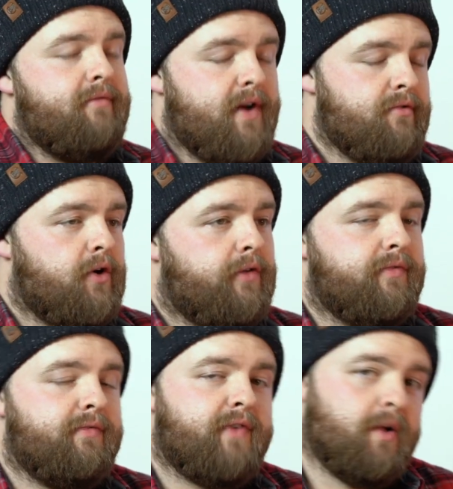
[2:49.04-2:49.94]
very
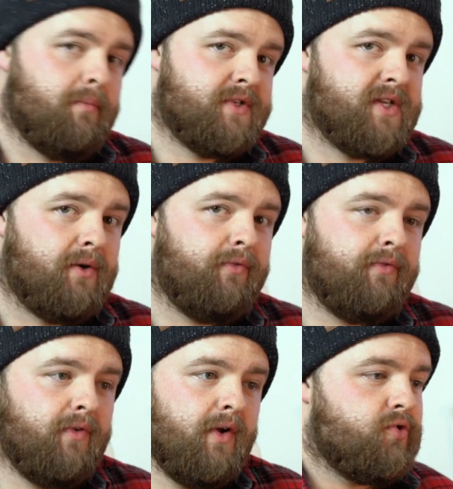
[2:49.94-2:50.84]
often find myself
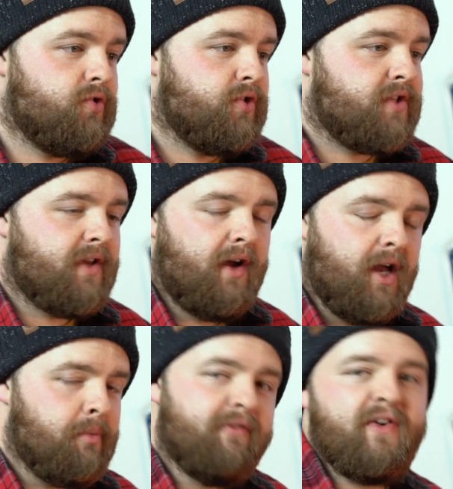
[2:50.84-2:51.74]
just
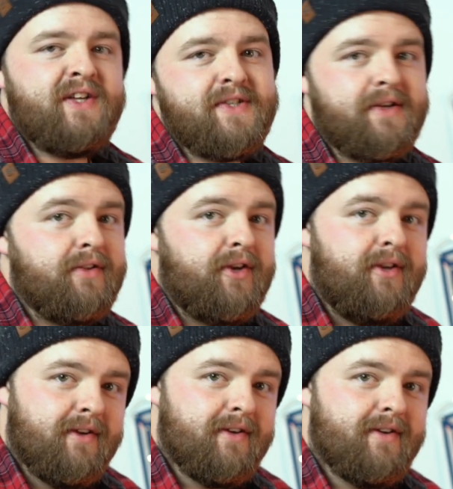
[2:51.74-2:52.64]
hypothetically
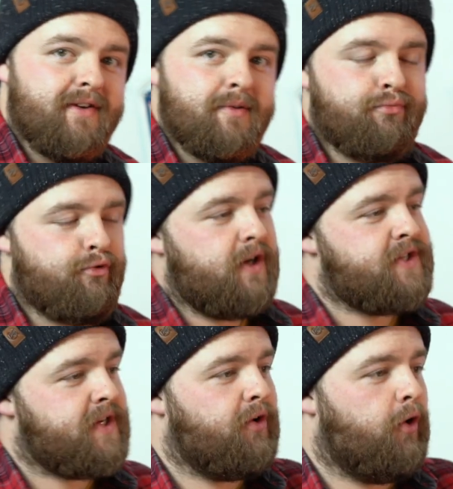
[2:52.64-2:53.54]

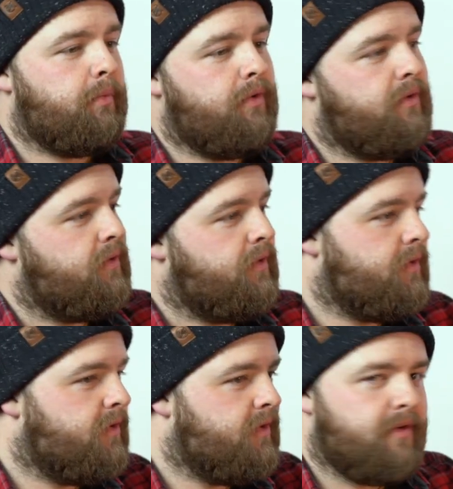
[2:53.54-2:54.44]
pricing up
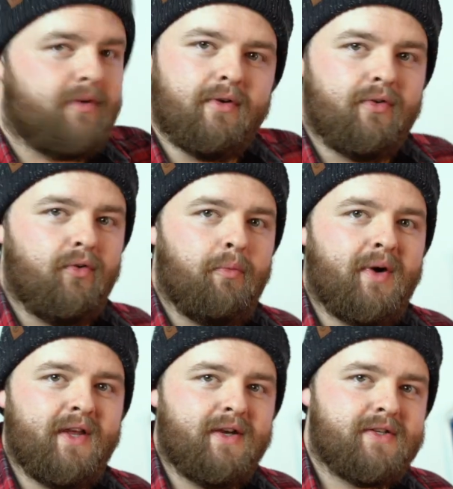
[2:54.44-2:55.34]
all
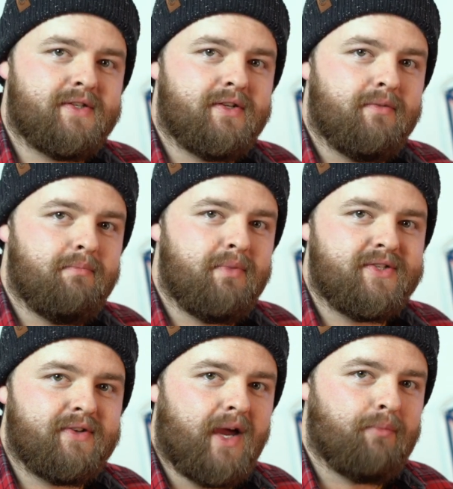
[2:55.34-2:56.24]
my next
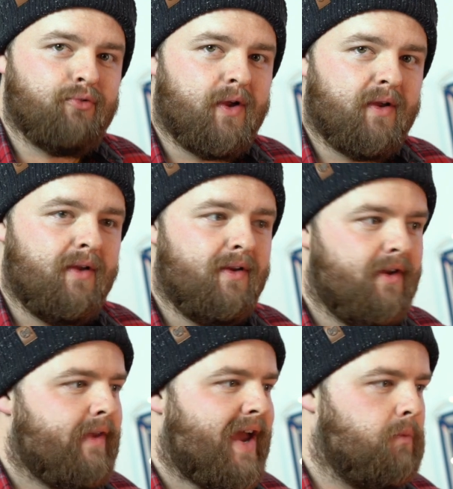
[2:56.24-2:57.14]
bits of camera gear.
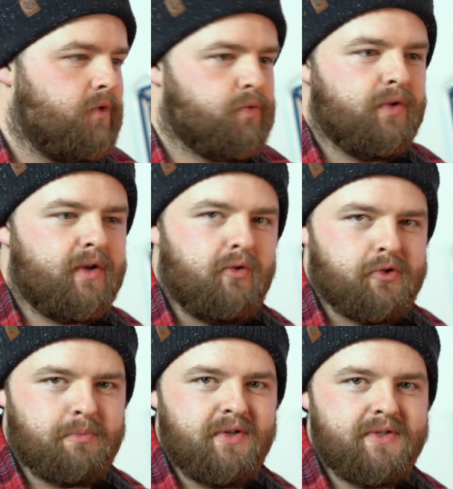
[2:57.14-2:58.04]
How much would it
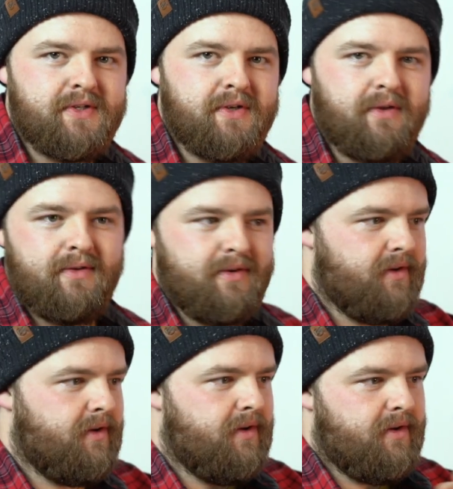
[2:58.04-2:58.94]
cost me to
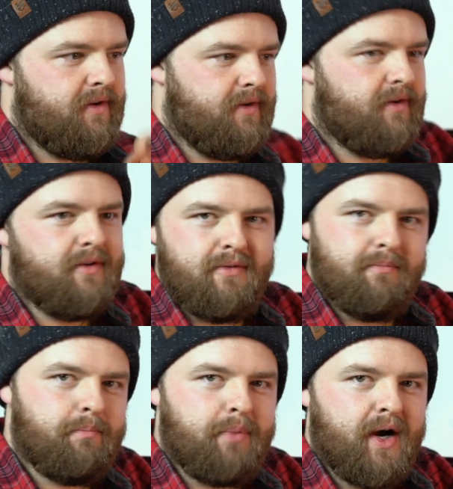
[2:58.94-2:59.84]

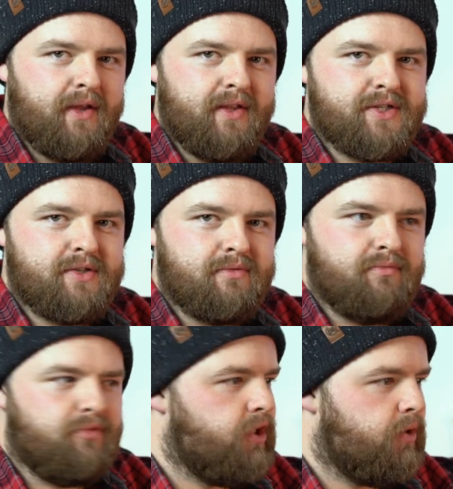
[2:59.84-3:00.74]
buy this
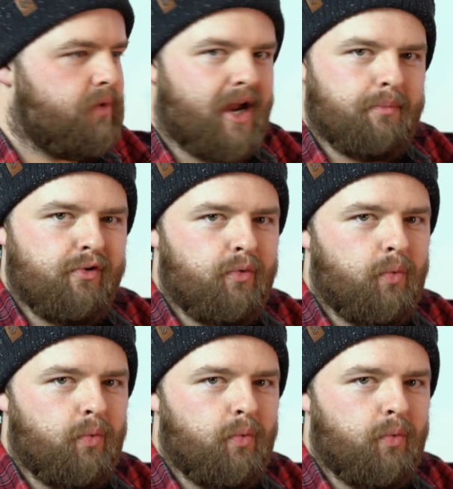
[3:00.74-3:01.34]
new camera